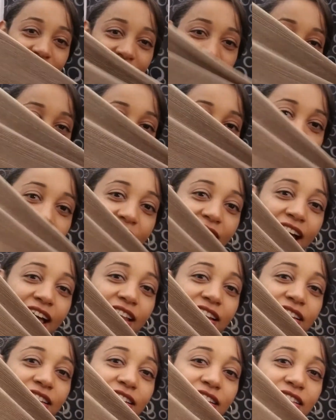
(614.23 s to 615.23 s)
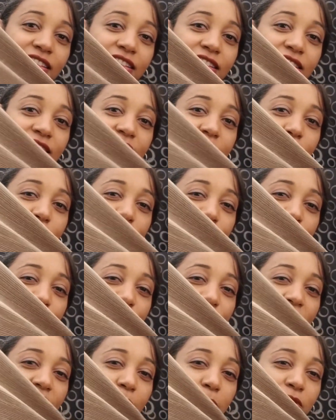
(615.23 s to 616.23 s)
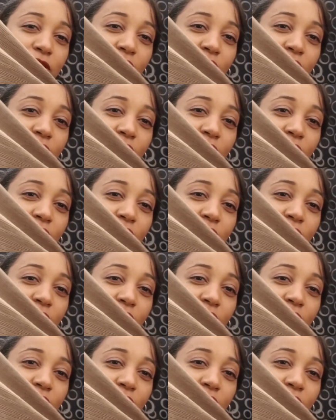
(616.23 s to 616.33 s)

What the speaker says: it's got some stripes